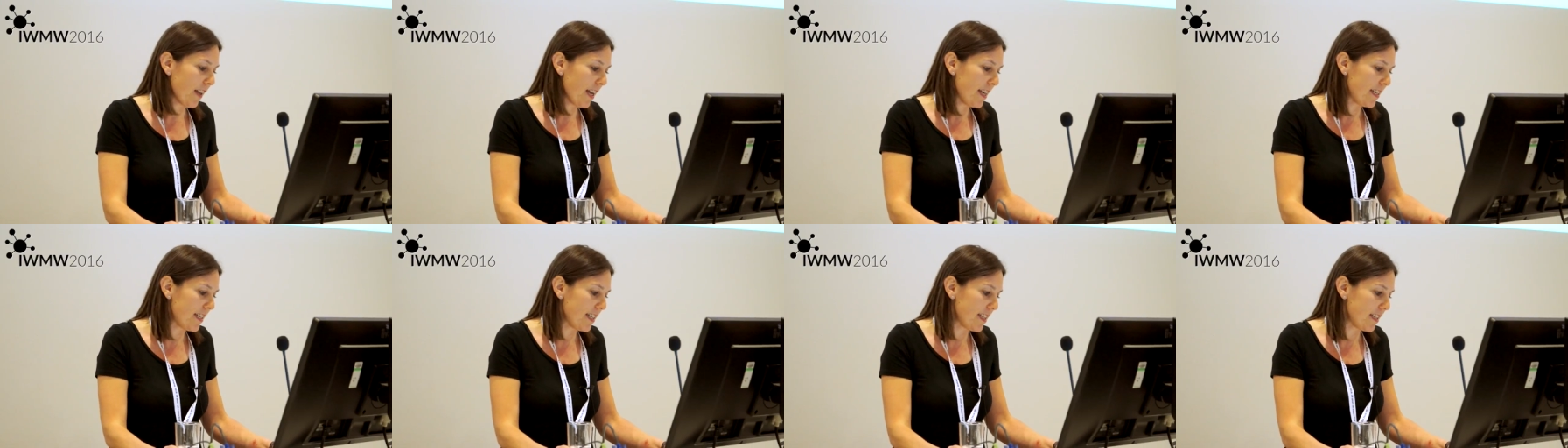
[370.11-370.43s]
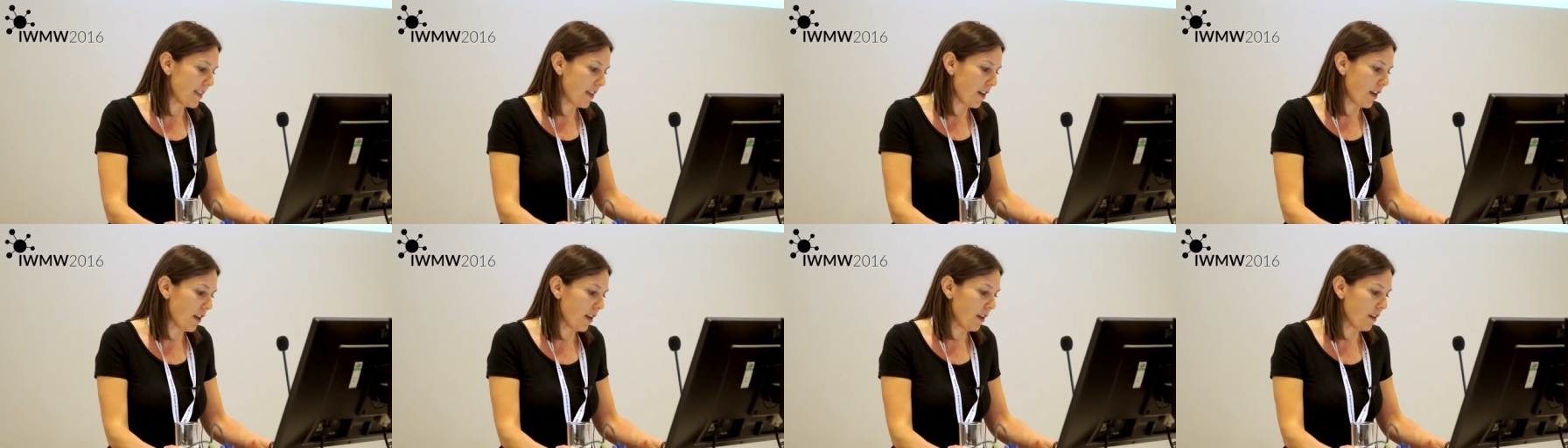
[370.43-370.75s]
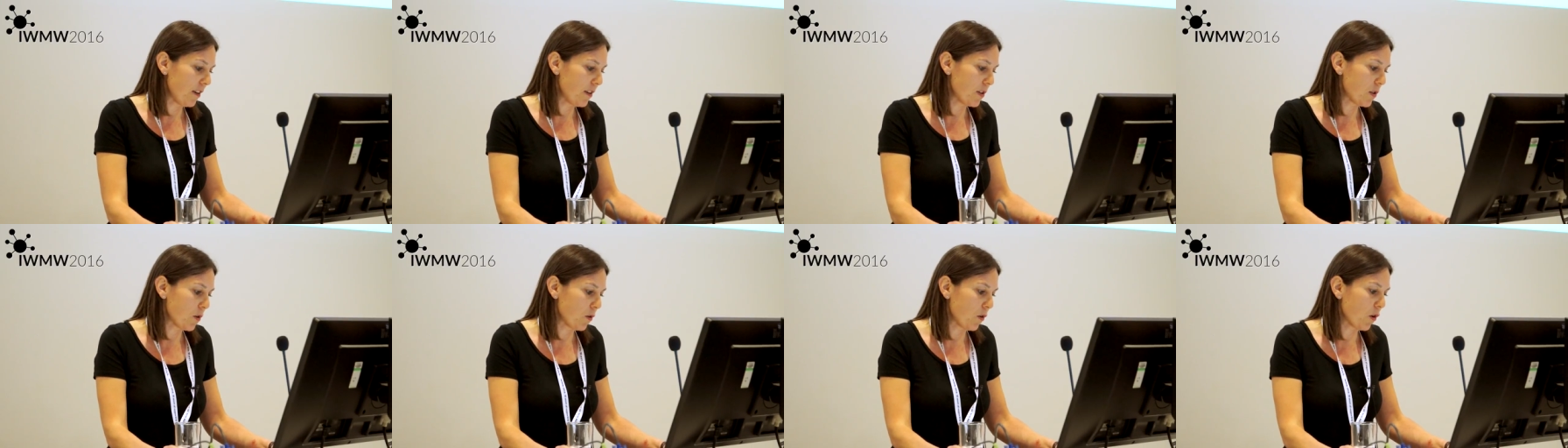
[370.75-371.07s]
they did
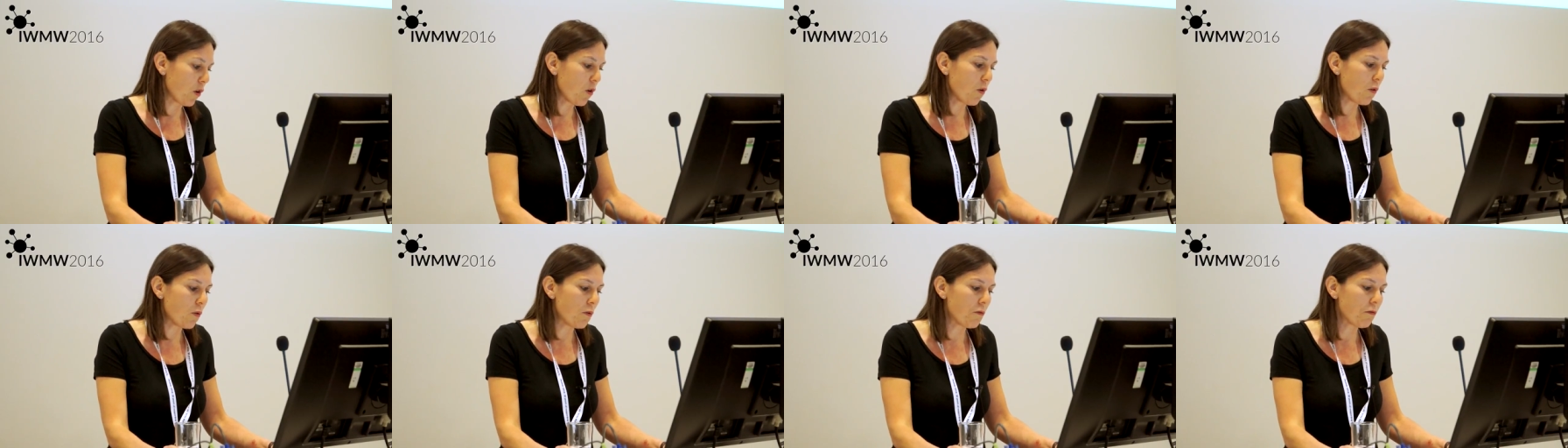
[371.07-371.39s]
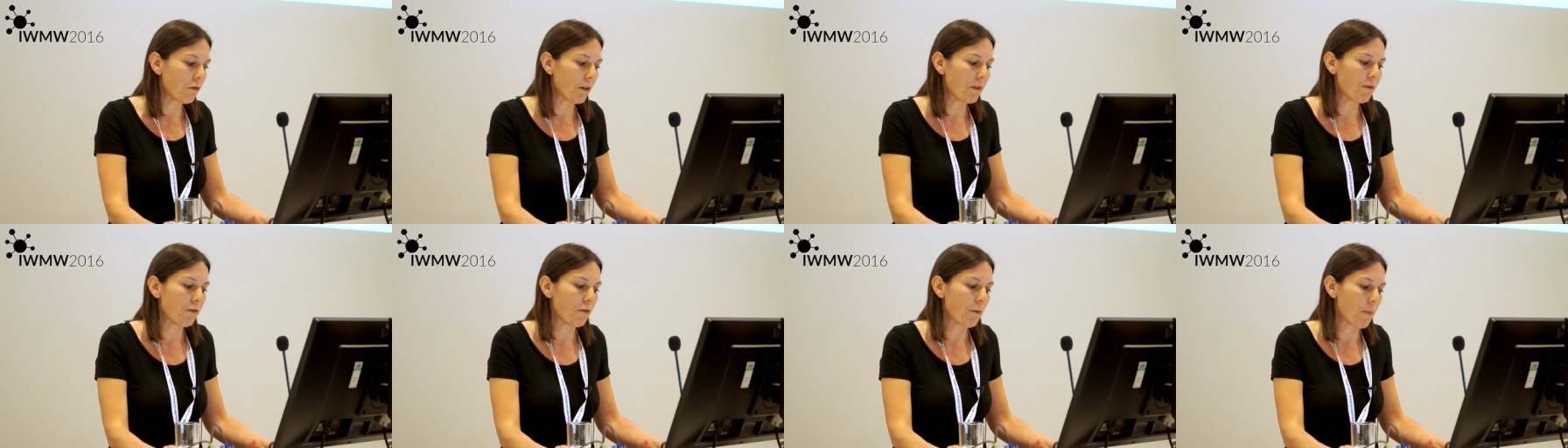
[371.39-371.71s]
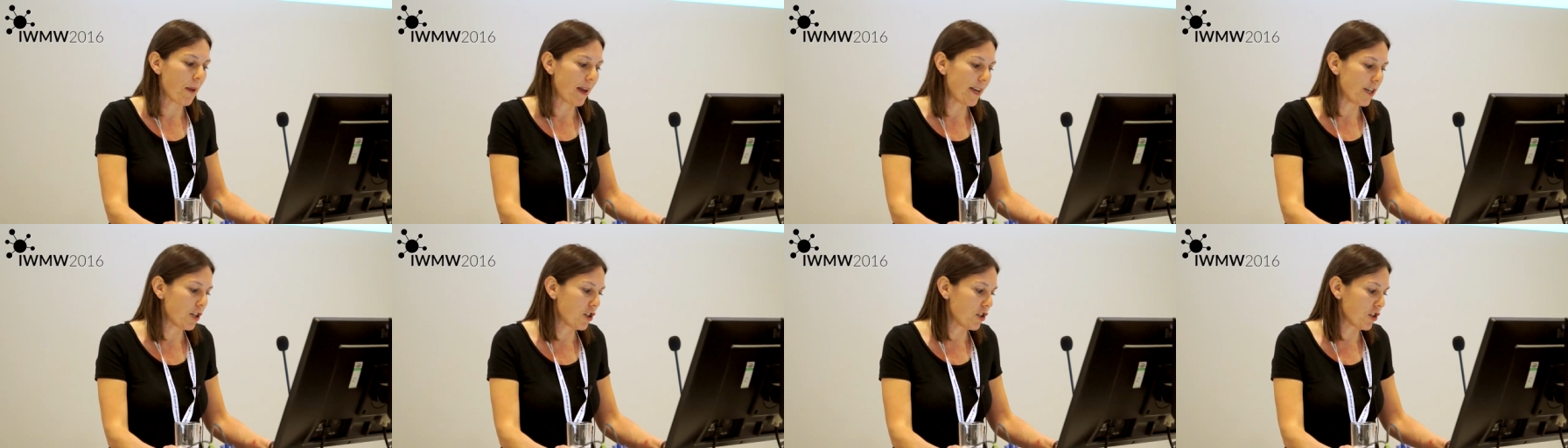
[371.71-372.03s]
a sort of call for
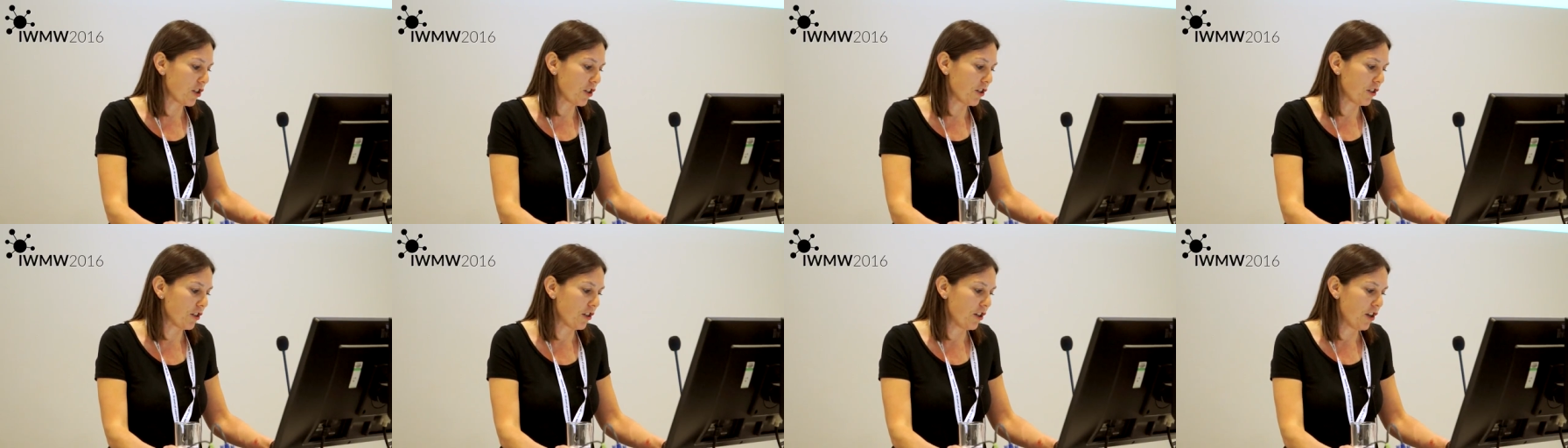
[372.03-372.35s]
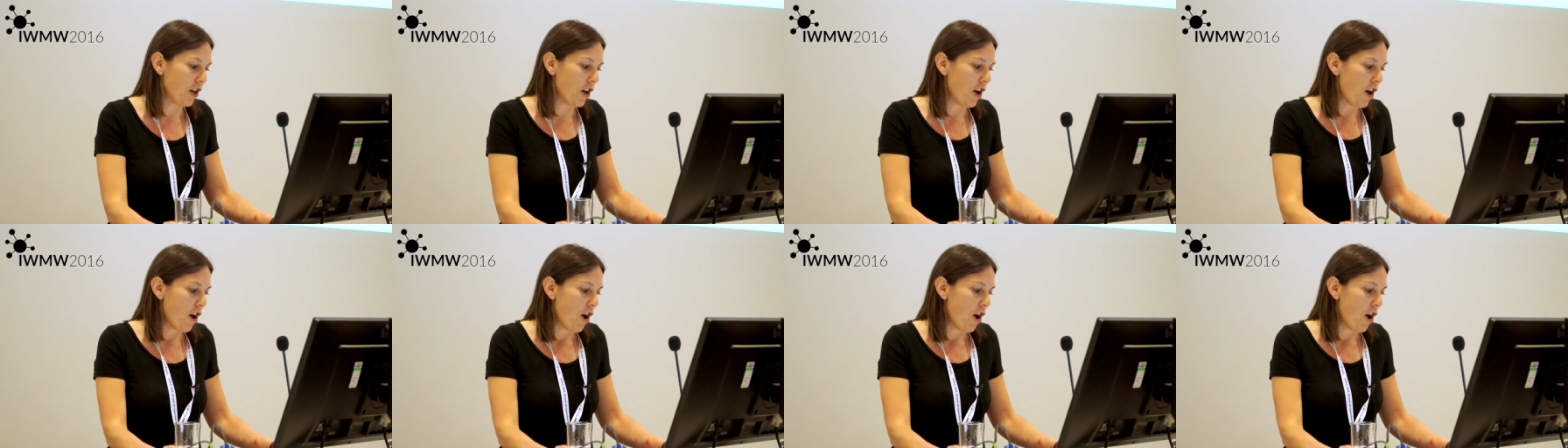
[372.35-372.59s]
information